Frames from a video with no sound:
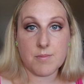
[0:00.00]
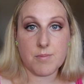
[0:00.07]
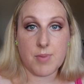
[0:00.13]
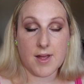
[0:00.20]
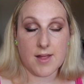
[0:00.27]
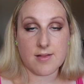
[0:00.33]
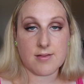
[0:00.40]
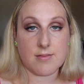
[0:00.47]

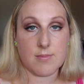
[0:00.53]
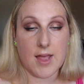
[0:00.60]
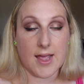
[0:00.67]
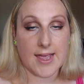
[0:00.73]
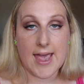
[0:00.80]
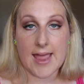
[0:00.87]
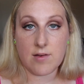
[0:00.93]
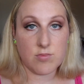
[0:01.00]
but
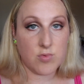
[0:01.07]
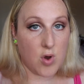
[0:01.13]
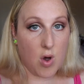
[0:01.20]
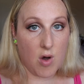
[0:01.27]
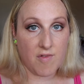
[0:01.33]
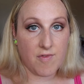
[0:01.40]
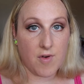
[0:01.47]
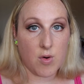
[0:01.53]
again,
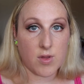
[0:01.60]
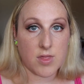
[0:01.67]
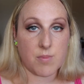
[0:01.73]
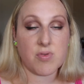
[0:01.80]
not a fault of the